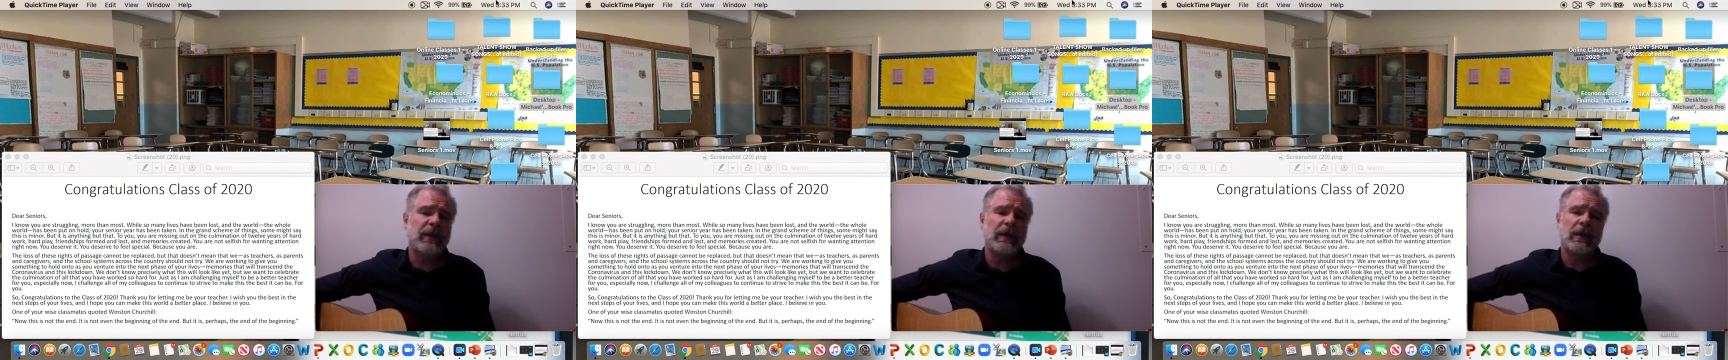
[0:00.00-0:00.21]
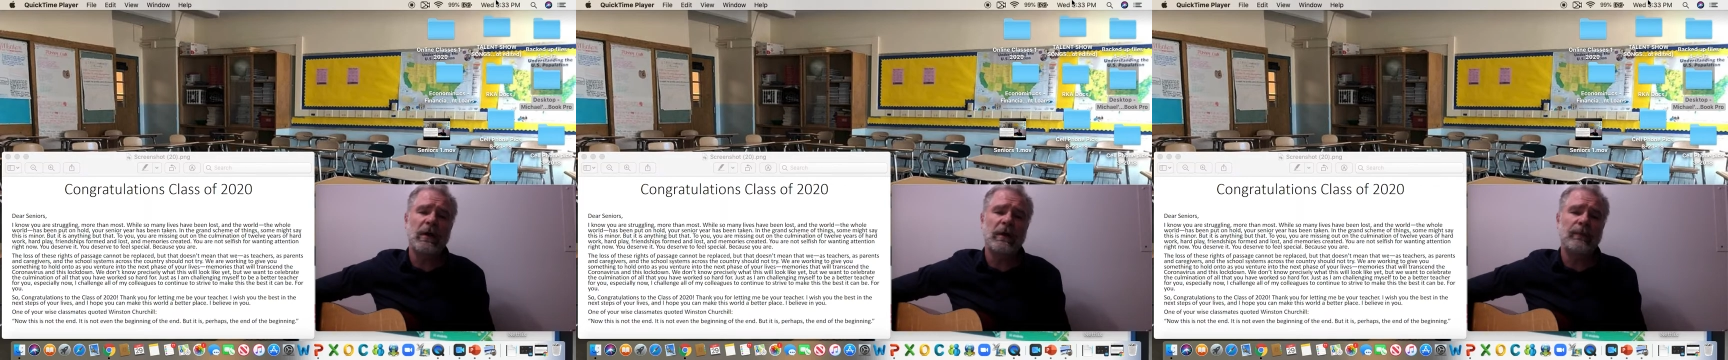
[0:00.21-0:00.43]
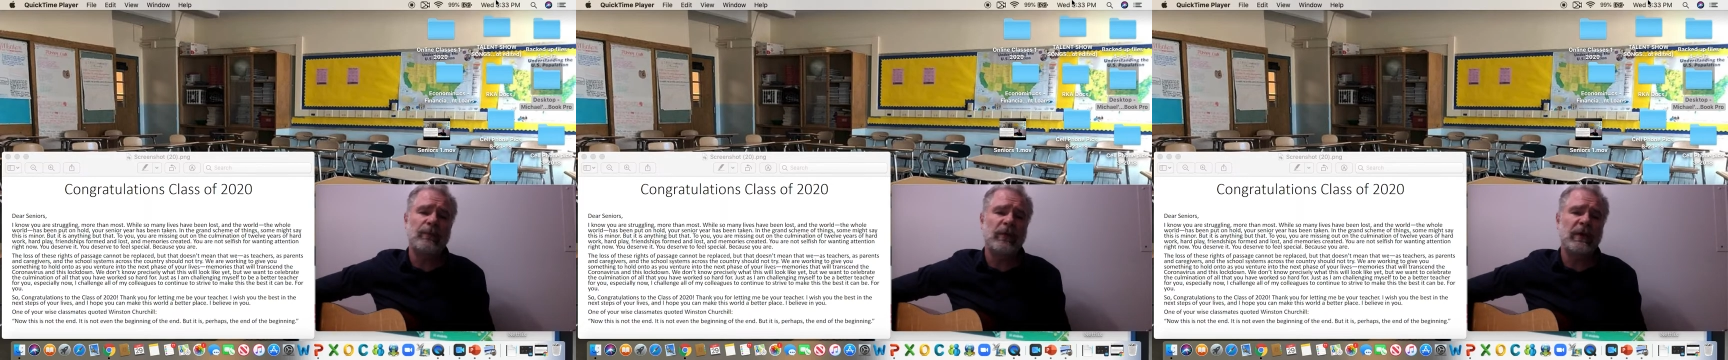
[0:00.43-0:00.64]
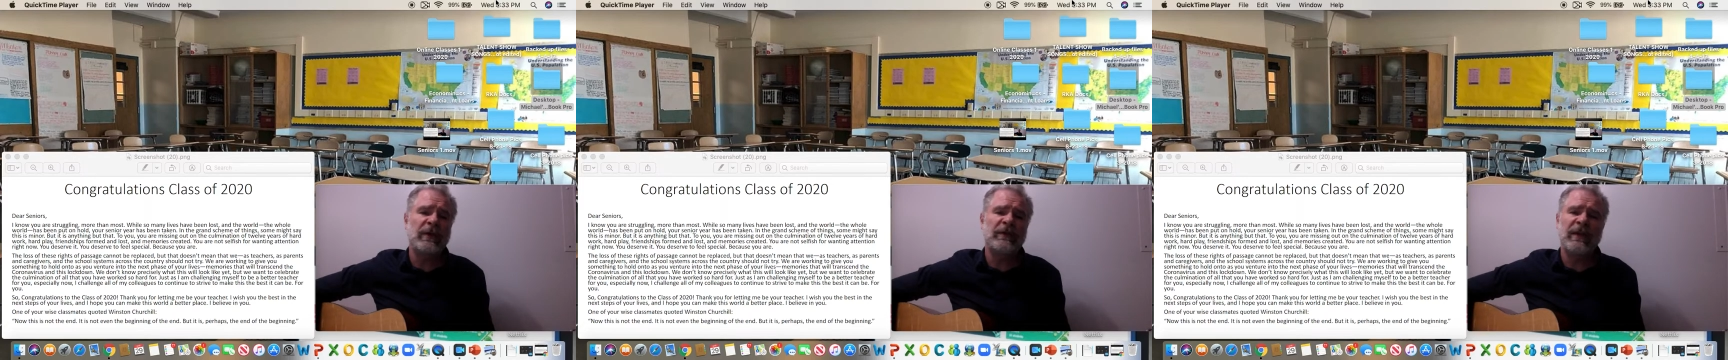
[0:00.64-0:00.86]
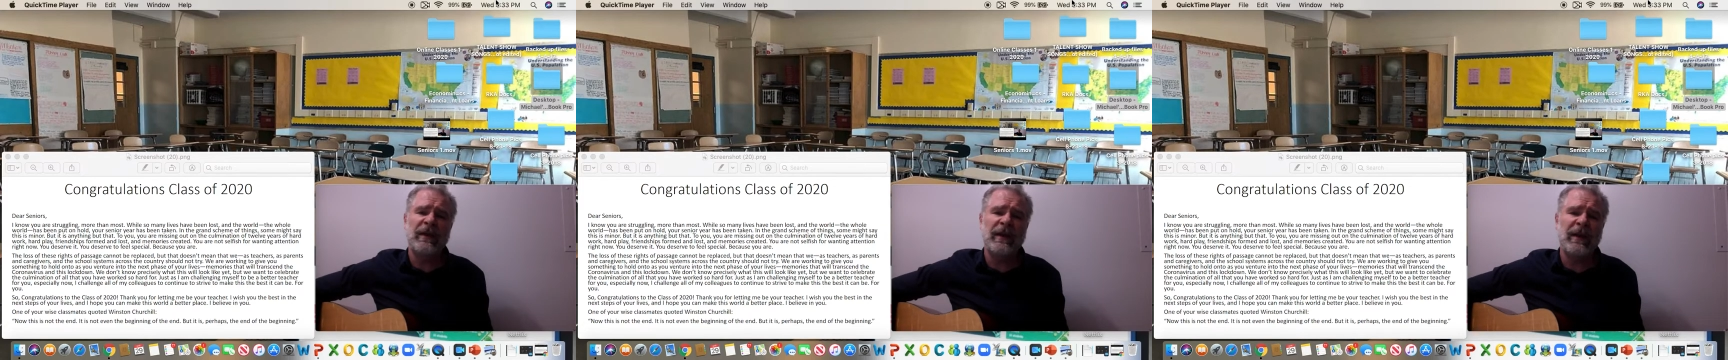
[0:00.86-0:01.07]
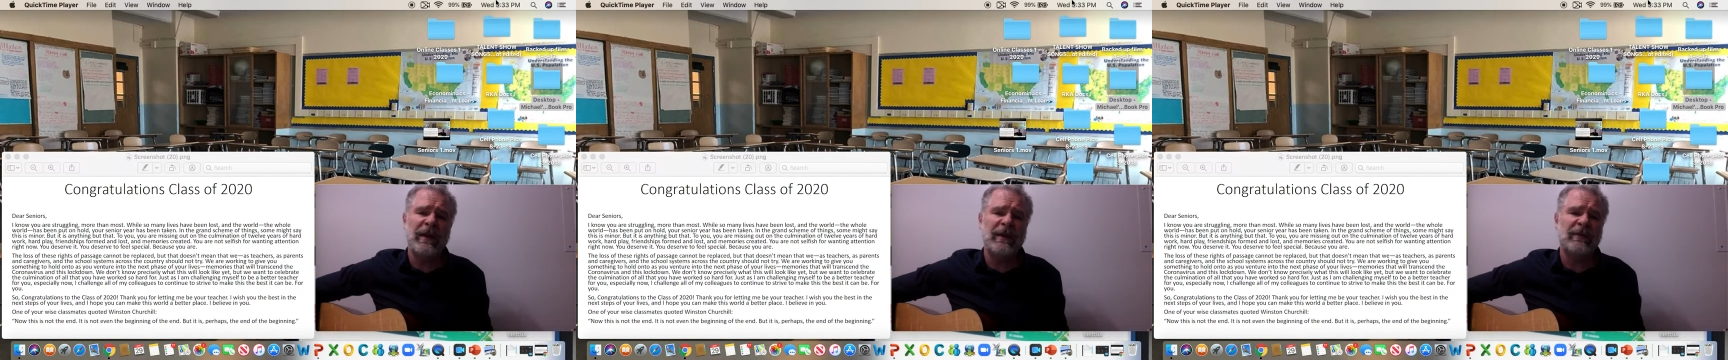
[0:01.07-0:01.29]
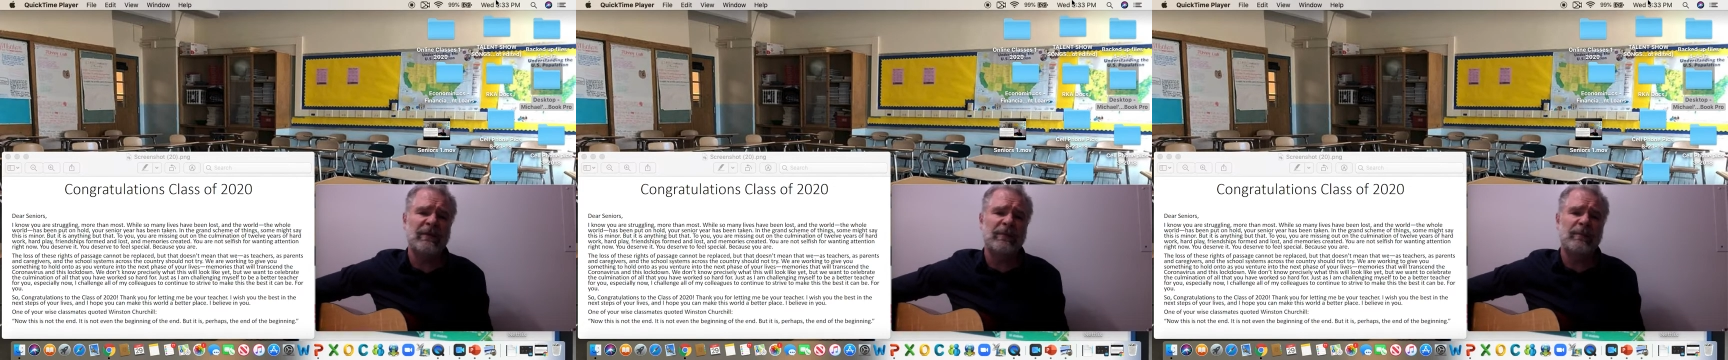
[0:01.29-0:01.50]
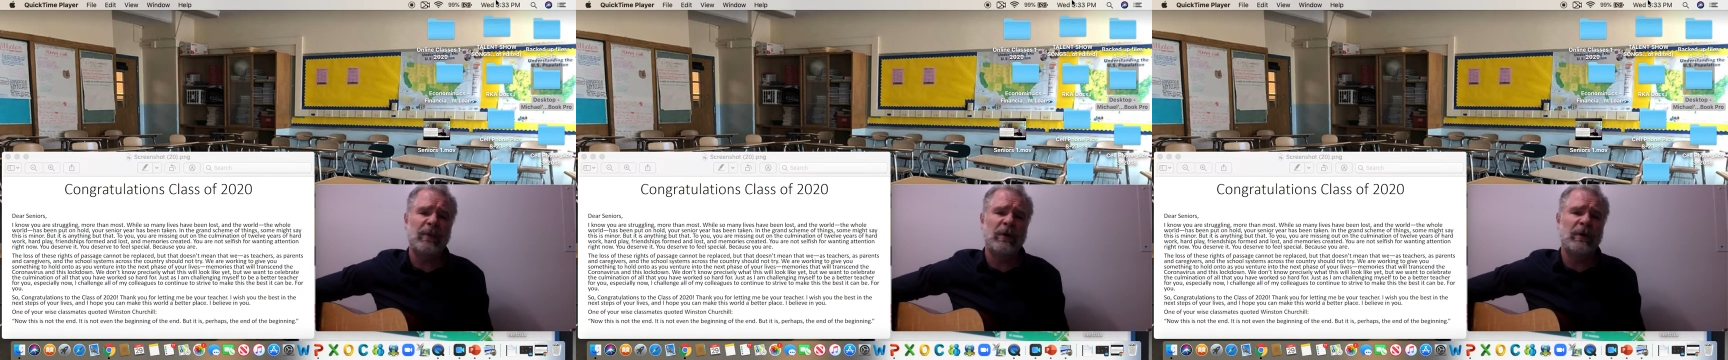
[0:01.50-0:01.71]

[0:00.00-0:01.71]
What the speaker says: unpredictable,